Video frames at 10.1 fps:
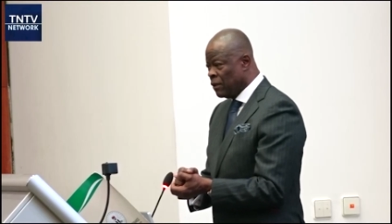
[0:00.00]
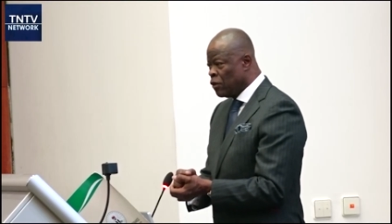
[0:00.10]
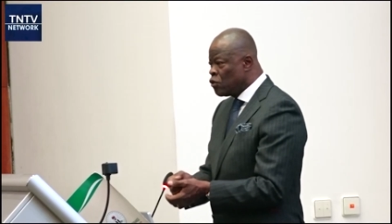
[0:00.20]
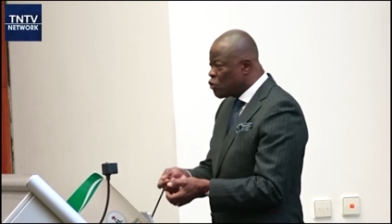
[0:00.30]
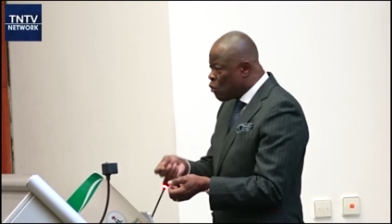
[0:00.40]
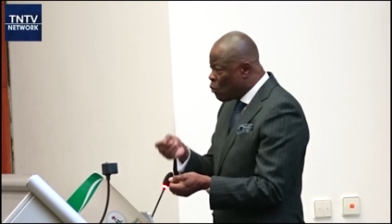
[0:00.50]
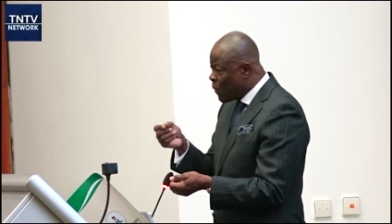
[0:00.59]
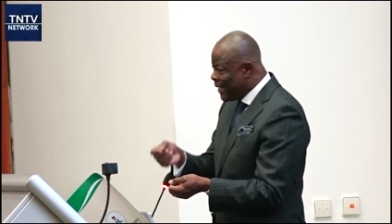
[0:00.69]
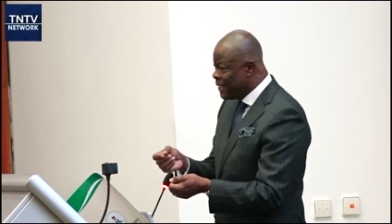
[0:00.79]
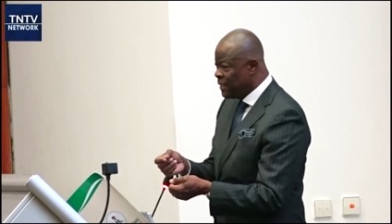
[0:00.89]
So
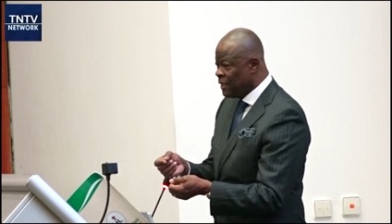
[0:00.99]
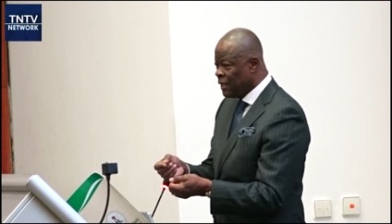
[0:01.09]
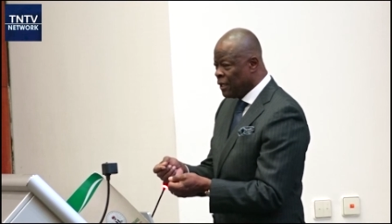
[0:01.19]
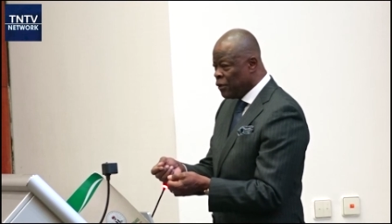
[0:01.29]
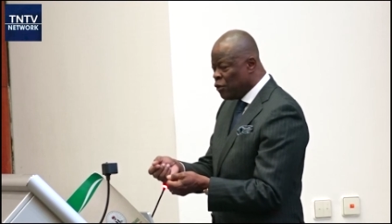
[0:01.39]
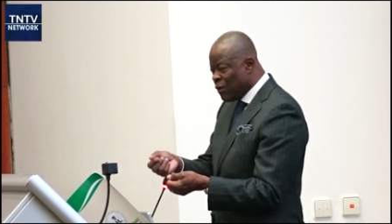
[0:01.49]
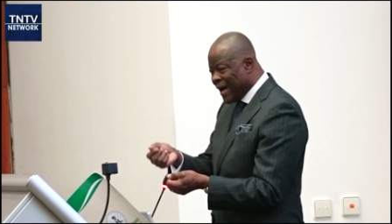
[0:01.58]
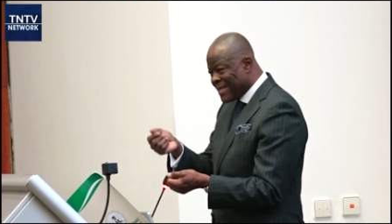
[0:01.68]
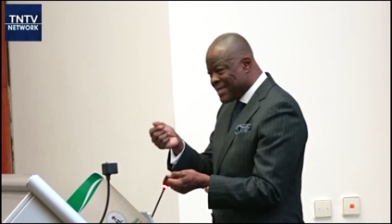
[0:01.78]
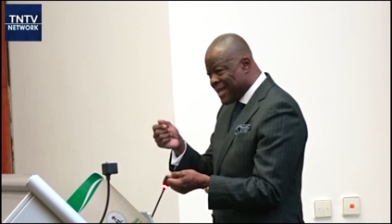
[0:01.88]
when you
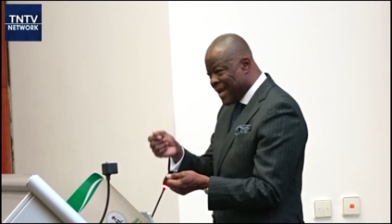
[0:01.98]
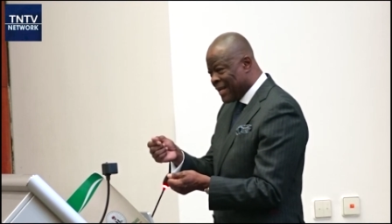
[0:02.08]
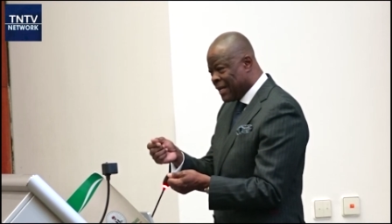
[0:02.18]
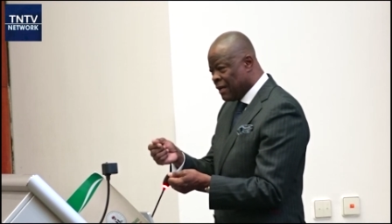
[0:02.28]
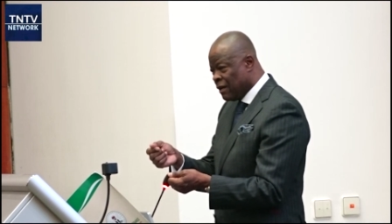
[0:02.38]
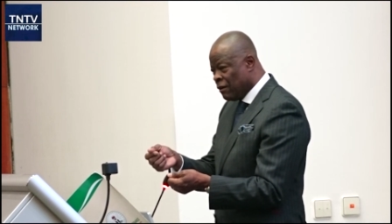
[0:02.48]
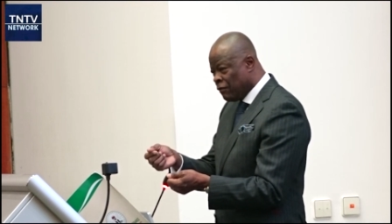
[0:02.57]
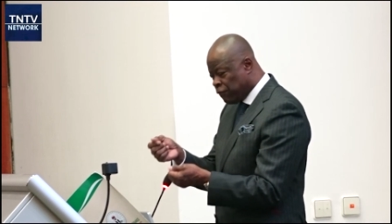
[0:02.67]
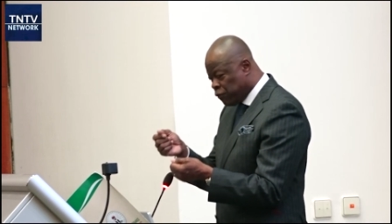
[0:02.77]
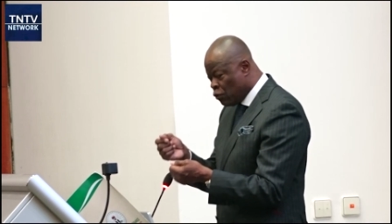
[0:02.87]
attack
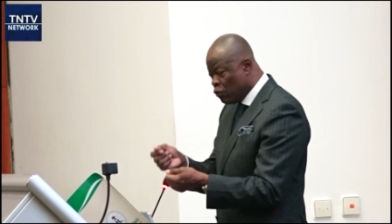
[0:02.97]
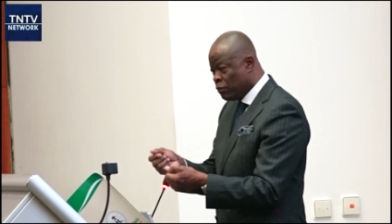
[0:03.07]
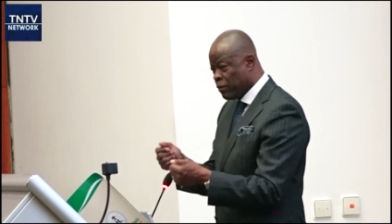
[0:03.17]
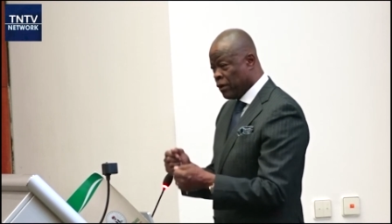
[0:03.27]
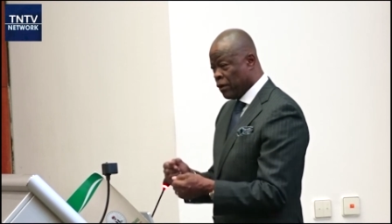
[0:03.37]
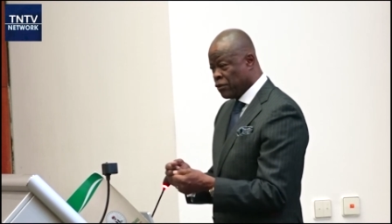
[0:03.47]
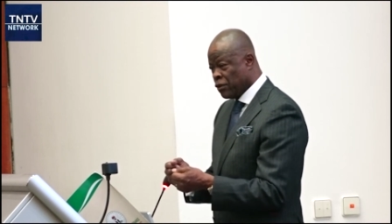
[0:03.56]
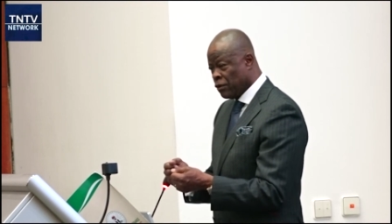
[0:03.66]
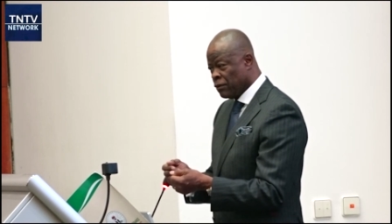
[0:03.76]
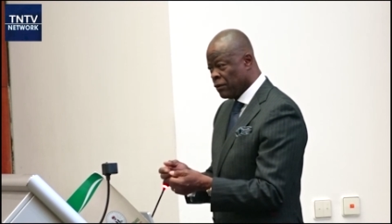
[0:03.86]
food
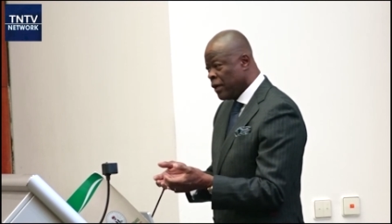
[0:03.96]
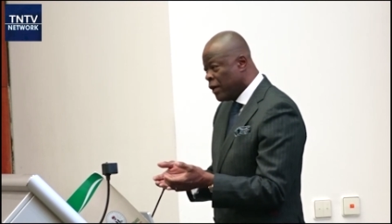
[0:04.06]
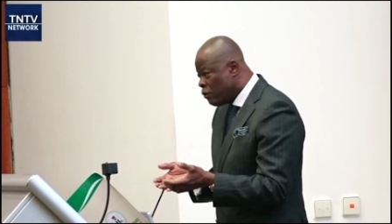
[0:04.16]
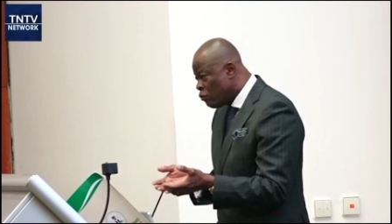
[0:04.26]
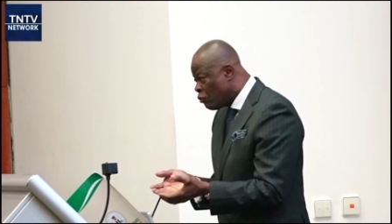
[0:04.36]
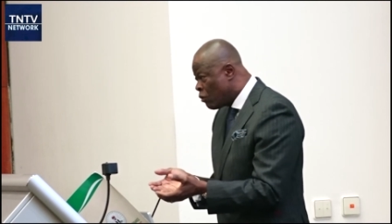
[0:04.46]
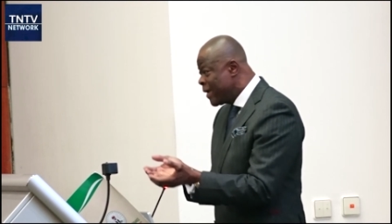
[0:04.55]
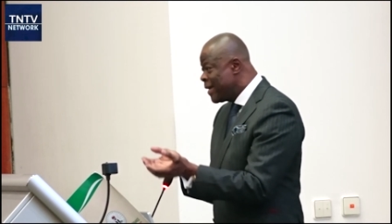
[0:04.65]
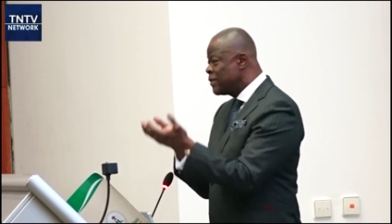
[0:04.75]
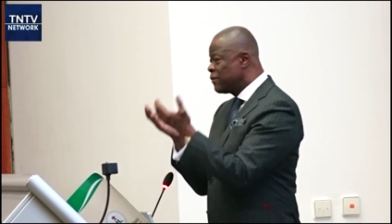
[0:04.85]
production,
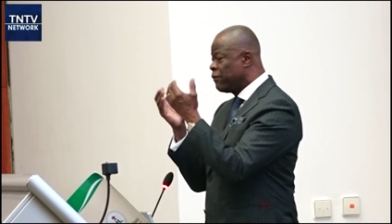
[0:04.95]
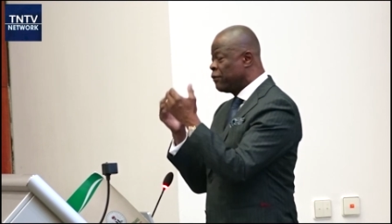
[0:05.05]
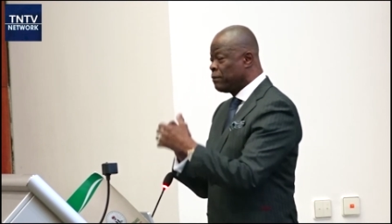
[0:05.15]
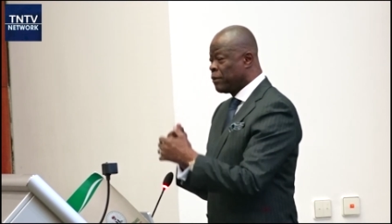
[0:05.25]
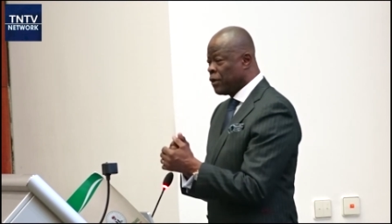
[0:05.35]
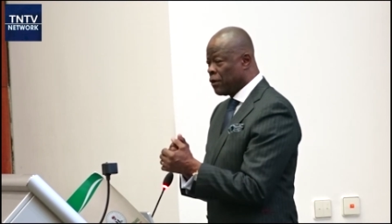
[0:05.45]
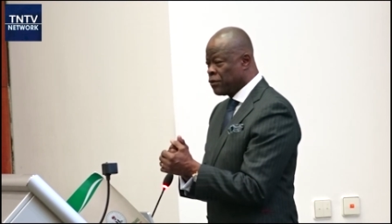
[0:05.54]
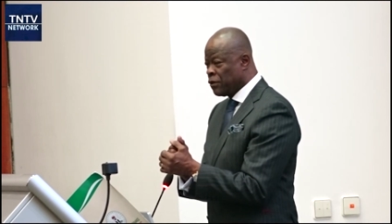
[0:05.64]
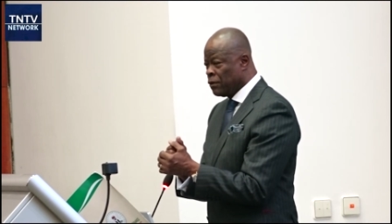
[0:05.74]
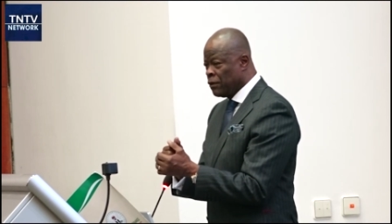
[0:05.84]
raise food
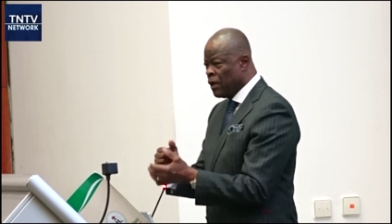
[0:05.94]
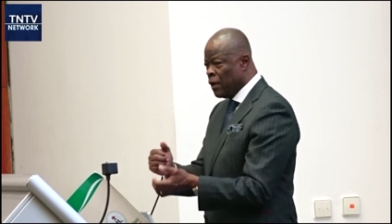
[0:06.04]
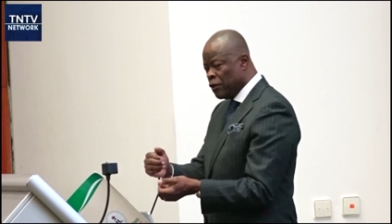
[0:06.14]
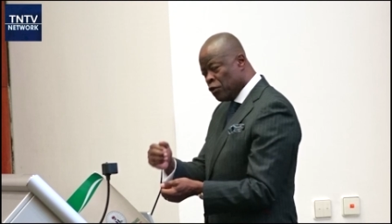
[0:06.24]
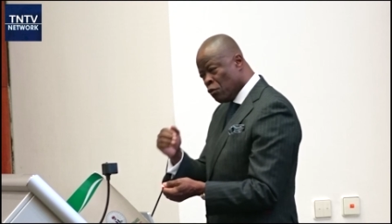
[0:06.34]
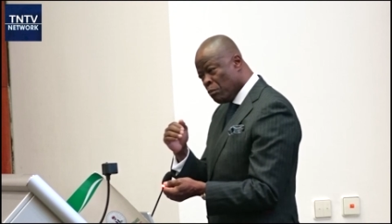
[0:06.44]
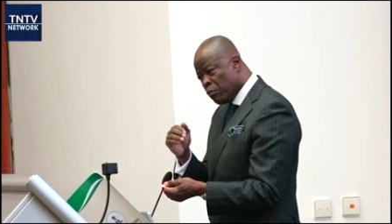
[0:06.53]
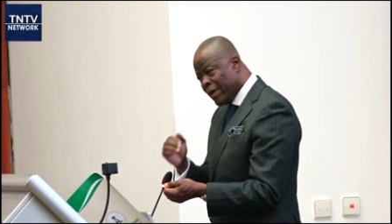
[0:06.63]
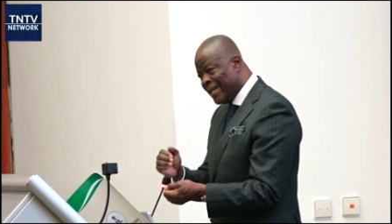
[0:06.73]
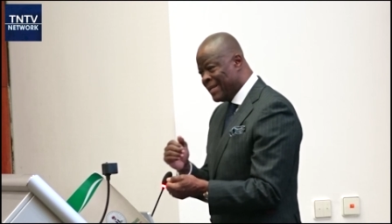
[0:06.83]
production, you
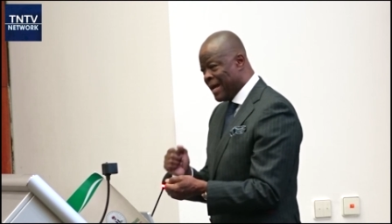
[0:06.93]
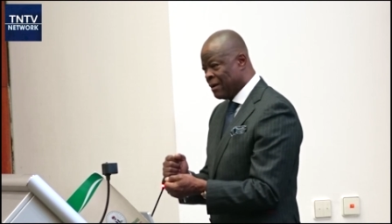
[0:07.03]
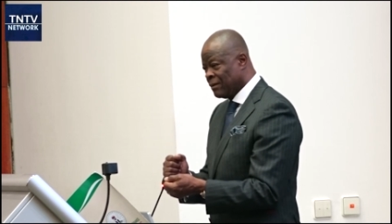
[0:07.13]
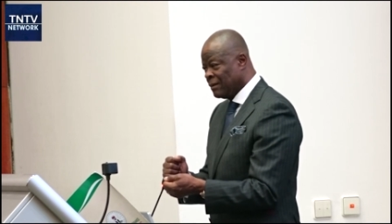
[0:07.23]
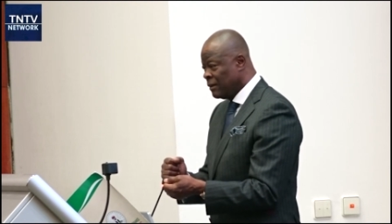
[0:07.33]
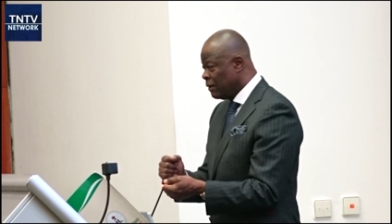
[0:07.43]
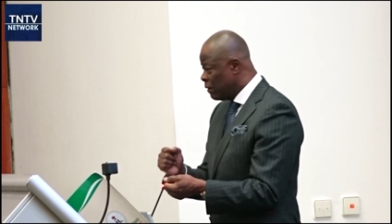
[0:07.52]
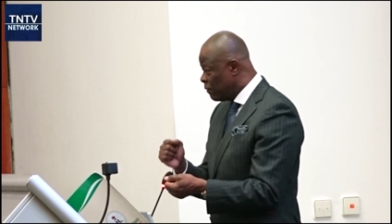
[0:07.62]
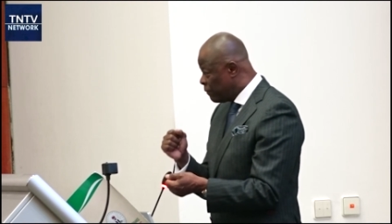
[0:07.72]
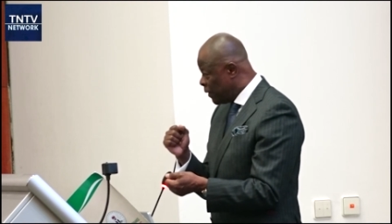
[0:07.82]
bring down
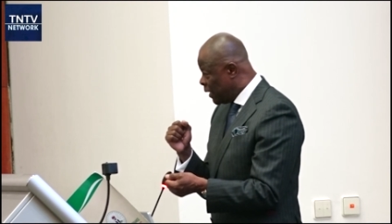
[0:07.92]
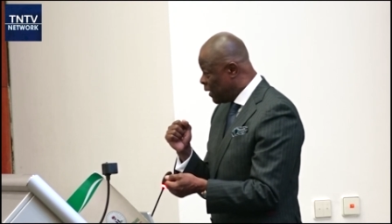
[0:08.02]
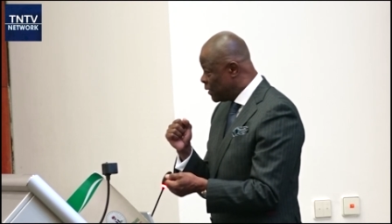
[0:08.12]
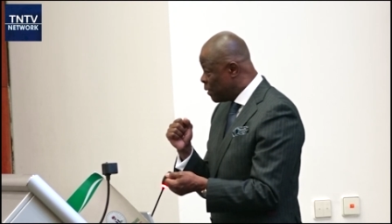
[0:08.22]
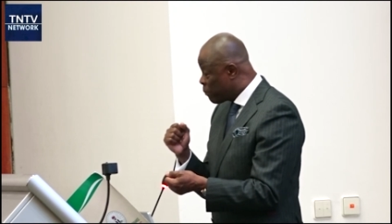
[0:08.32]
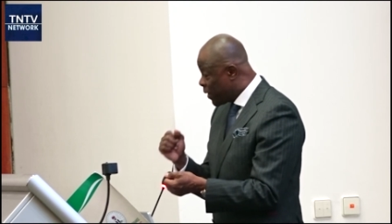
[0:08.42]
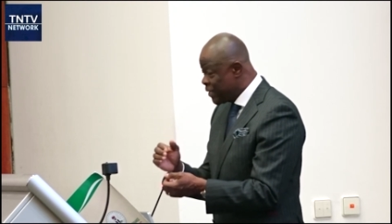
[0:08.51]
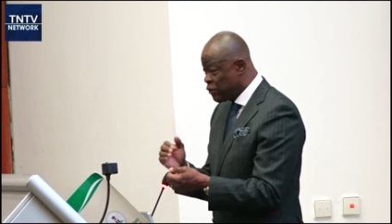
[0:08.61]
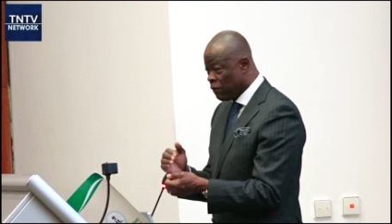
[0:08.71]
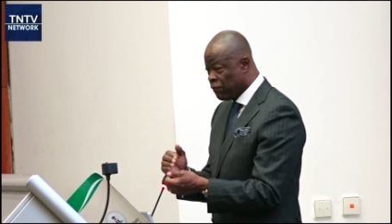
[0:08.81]
the
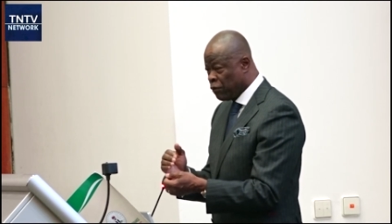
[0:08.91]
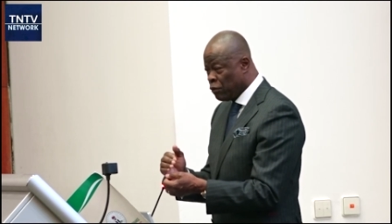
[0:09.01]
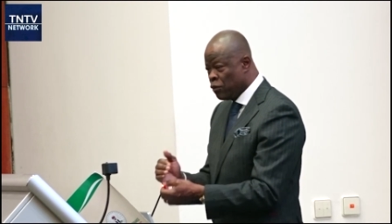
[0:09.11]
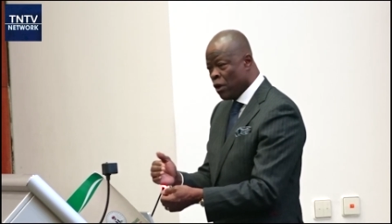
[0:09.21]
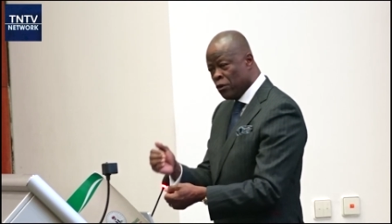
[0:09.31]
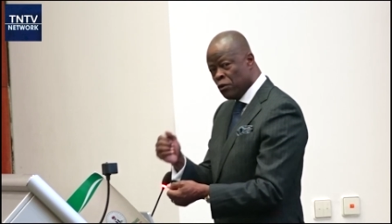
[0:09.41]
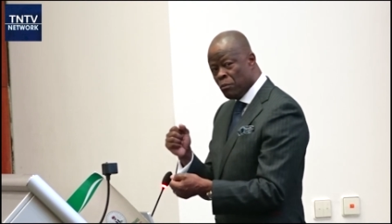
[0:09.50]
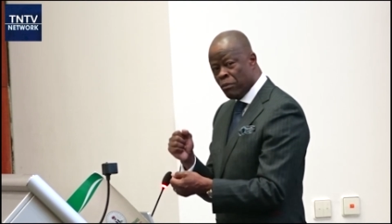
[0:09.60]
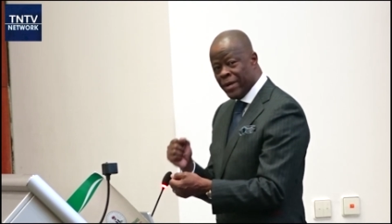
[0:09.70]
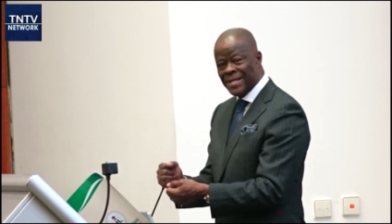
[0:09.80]
price of food, you
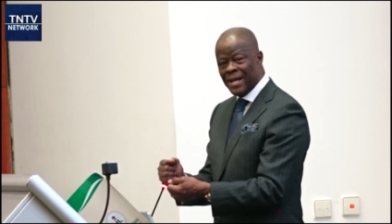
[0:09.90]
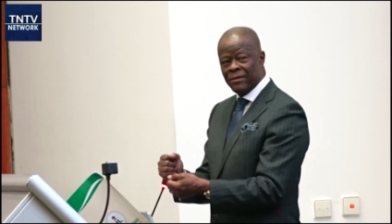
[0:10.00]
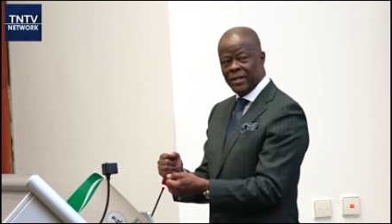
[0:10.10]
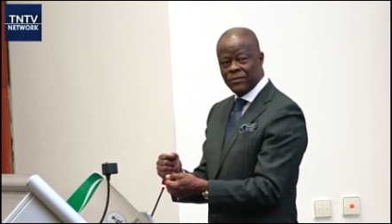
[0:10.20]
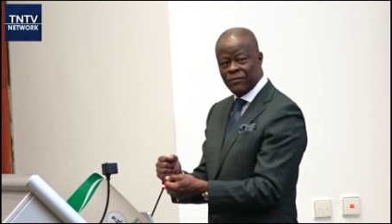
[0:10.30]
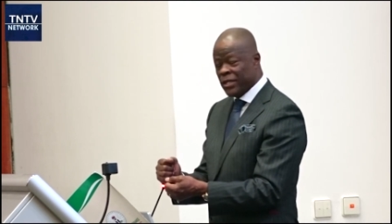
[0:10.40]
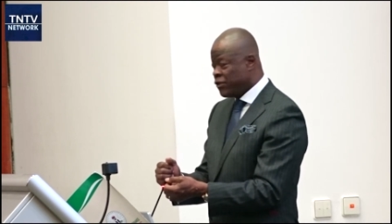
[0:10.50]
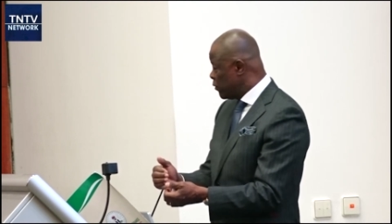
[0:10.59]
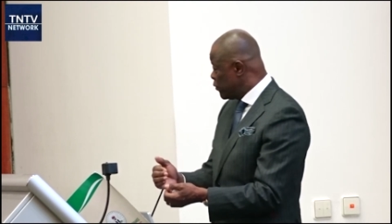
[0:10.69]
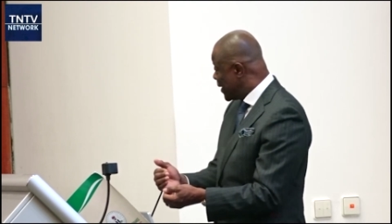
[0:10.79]
bring down
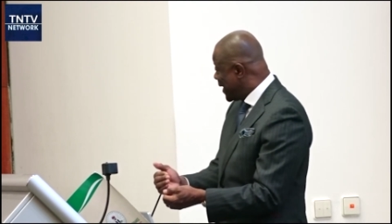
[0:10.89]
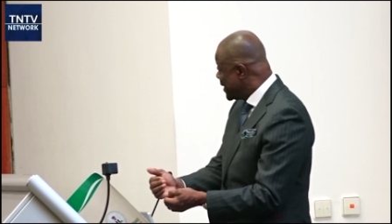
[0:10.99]
inflation, you get